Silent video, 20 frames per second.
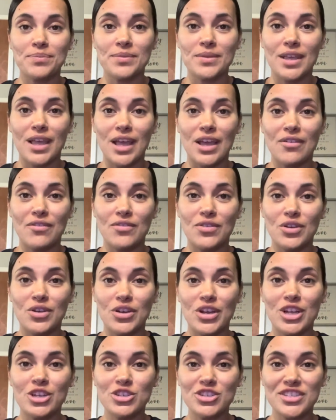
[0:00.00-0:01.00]
if you're
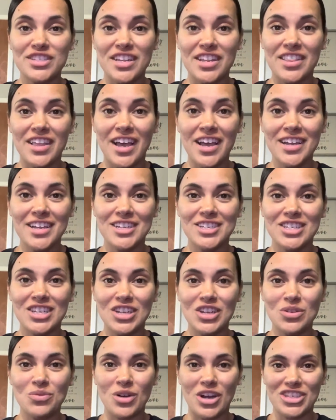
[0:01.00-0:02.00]
interested in that,
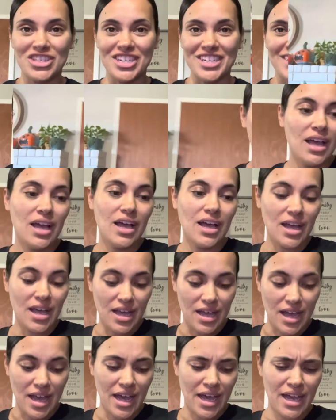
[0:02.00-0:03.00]
continue watching.
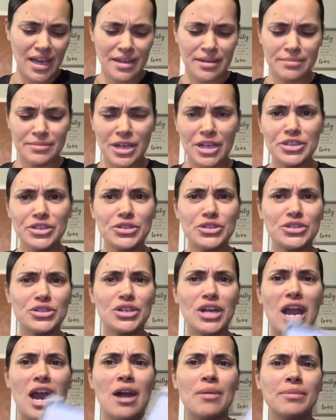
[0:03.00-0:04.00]
I'm not too sure
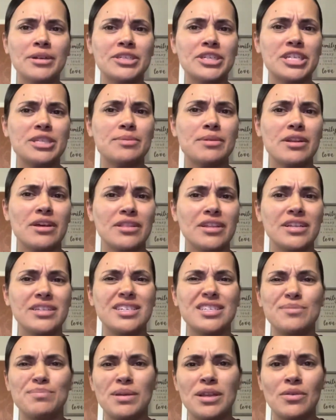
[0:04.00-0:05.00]
how much I spent on this.
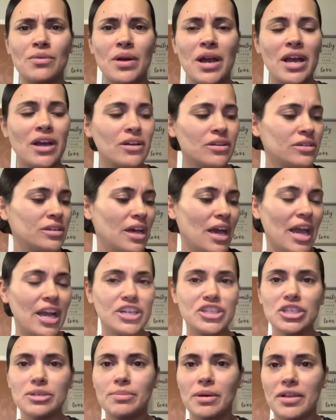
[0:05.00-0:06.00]
It's been a while. I
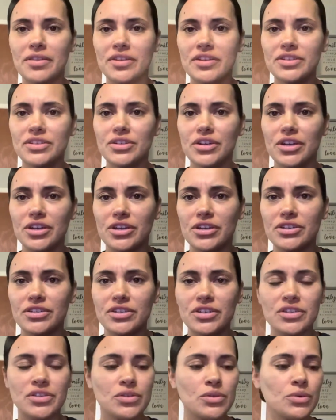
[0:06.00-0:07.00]
actually bought this during
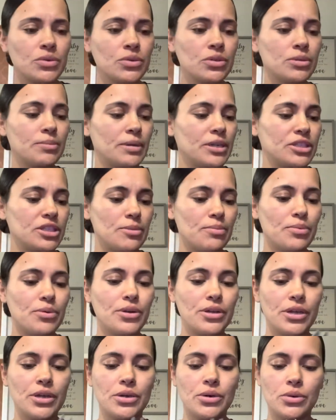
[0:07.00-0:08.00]
nursing school, but it's a
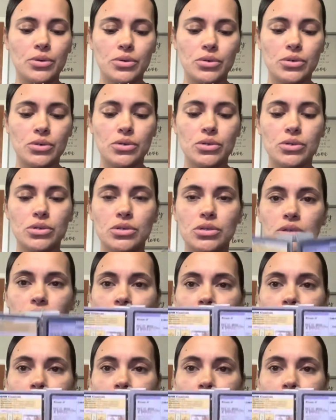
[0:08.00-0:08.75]
pretty cool